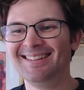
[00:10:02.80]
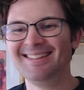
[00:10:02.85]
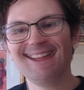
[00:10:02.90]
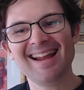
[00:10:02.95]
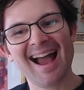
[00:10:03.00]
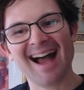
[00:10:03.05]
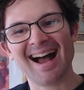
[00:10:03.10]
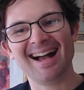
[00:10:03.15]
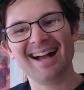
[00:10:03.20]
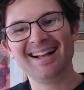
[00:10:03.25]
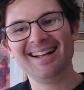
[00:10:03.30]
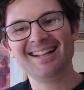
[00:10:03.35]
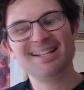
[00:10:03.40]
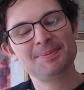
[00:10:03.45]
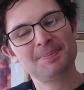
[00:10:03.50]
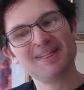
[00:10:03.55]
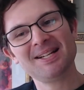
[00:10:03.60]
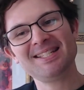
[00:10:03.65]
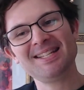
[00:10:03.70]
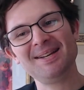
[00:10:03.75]
Yeah, it's
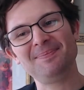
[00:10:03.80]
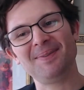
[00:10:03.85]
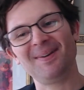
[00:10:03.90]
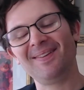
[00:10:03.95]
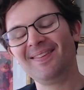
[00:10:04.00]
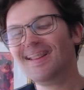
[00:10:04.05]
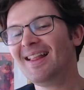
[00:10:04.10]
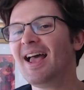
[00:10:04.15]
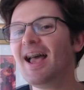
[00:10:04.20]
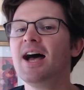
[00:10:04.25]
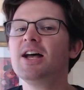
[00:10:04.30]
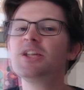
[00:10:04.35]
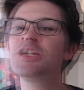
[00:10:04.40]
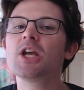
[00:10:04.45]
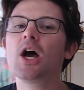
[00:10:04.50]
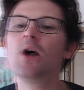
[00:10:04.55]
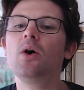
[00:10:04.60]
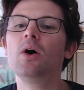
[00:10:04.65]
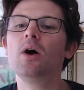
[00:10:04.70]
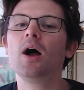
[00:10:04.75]
pretty simple.
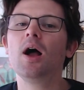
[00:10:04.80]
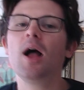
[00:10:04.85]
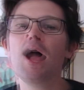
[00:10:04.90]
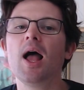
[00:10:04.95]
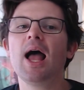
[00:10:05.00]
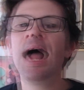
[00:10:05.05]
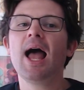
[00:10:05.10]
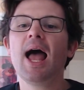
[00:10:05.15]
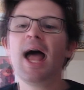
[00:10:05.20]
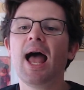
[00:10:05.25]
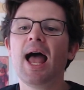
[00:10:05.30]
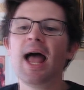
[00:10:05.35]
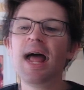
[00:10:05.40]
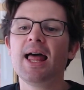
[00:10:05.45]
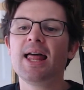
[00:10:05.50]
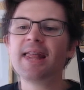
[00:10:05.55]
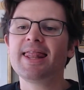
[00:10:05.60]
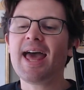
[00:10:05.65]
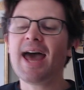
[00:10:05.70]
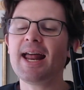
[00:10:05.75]
So
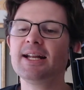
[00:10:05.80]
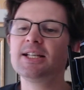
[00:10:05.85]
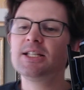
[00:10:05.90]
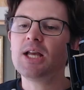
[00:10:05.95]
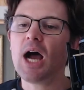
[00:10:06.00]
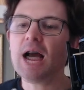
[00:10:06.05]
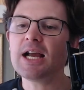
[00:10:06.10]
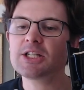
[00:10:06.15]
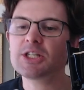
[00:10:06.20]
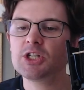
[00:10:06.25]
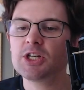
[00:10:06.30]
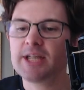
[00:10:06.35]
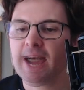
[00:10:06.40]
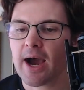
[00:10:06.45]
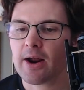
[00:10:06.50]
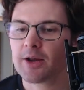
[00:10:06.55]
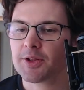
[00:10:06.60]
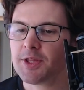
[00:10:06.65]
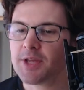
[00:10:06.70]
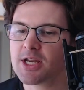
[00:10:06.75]
that exhaustion
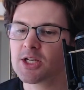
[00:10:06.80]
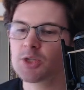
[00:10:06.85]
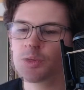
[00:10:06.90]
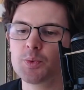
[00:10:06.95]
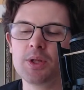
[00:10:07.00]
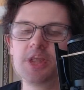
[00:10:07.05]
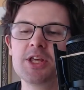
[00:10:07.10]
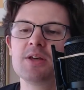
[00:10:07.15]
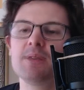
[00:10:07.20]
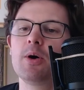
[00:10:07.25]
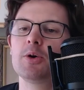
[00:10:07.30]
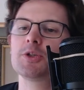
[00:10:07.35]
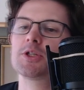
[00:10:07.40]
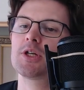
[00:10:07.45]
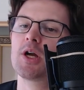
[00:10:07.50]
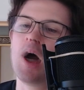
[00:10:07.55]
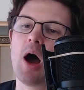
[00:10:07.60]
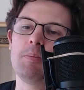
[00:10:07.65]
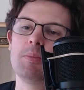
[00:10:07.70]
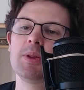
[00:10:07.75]
counter thing is really the most
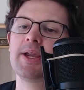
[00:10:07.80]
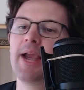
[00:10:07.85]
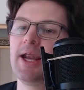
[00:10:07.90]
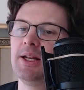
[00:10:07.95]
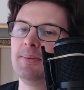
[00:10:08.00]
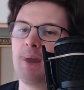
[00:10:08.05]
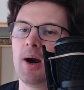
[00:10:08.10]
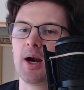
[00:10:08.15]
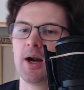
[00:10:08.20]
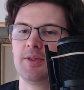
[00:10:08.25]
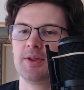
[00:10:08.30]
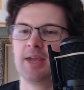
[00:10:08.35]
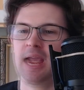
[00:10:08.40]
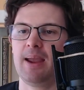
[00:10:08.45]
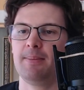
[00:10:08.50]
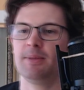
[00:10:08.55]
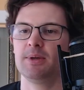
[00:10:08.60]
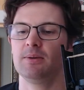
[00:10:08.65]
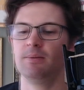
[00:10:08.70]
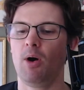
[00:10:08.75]
complicated part of the
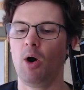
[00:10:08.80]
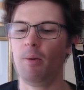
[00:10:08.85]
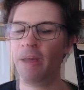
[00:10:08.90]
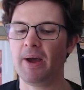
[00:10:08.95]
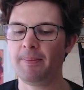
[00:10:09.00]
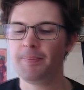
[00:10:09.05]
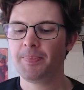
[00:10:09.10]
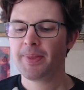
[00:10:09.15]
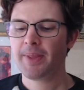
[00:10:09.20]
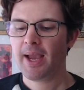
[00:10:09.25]
game at the moment.